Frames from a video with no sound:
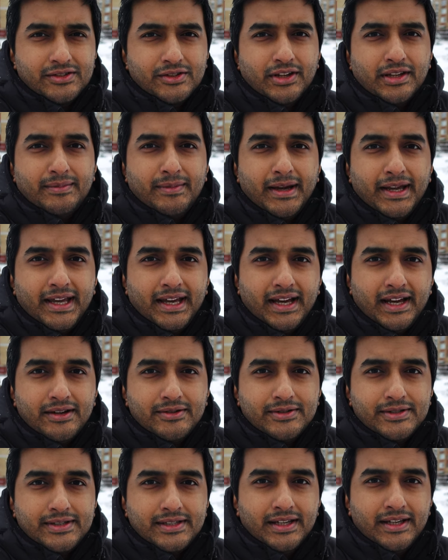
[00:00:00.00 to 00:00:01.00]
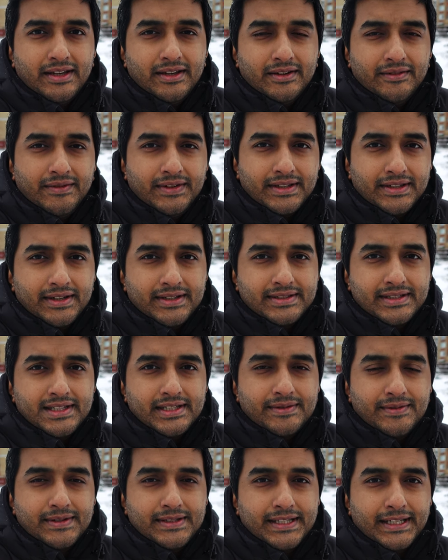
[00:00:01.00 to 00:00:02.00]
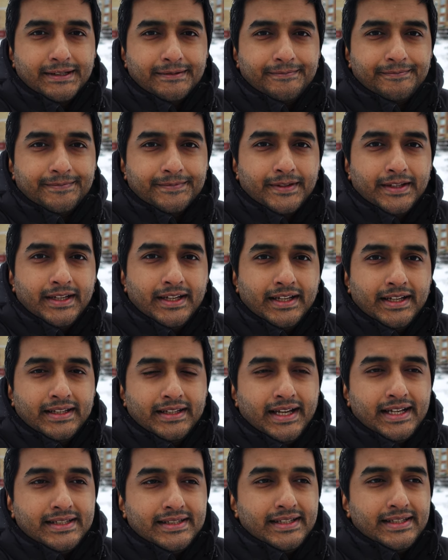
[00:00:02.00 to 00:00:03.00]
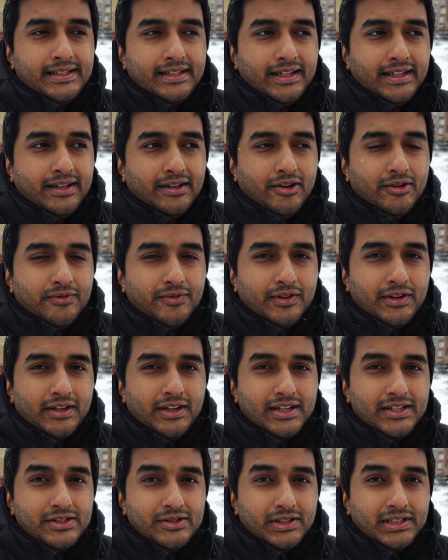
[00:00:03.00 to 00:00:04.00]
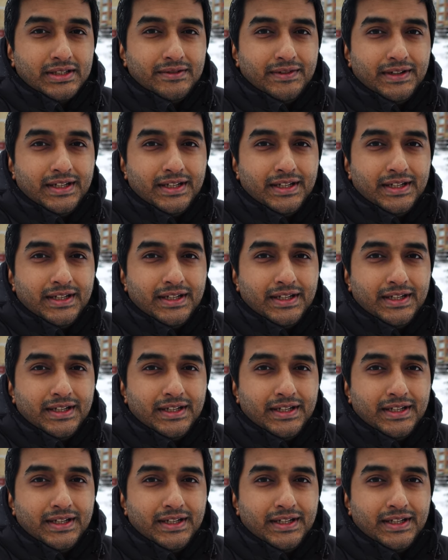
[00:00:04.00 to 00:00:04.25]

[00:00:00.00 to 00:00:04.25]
So you can buy a house with residence visa. That's it. Hopefully you enjoyed the